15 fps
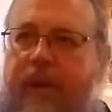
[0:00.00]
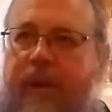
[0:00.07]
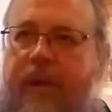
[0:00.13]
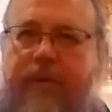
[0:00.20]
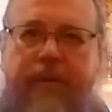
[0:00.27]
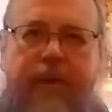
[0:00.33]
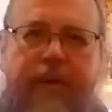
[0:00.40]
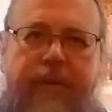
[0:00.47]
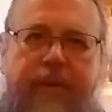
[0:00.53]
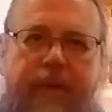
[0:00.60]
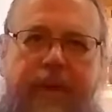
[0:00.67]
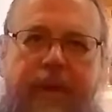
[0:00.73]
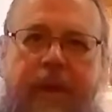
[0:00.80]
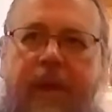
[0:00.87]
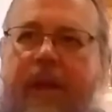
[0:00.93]
and, and
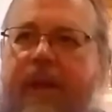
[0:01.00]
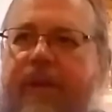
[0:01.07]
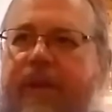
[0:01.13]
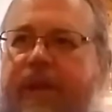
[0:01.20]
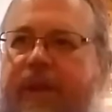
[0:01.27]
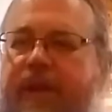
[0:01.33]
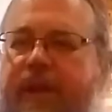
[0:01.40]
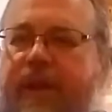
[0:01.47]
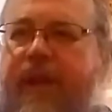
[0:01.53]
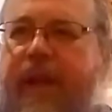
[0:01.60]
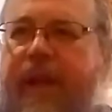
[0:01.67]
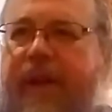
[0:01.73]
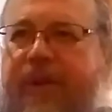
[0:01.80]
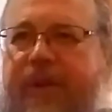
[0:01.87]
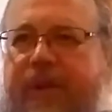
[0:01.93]
Saint,
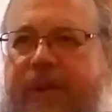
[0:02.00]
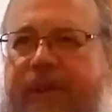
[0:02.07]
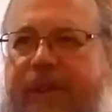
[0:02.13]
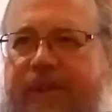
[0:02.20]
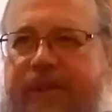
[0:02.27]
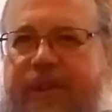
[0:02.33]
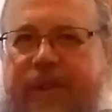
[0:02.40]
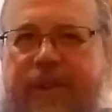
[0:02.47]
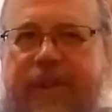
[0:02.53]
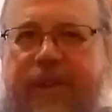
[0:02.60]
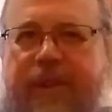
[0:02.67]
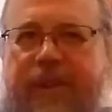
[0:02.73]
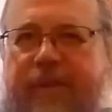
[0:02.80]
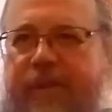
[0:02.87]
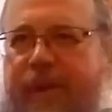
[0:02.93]
actually it's
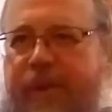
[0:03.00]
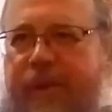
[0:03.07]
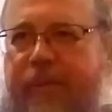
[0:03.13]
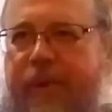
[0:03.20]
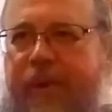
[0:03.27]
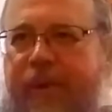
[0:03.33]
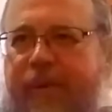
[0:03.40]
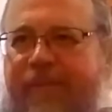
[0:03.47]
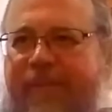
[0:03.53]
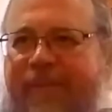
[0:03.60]
St. Valdemar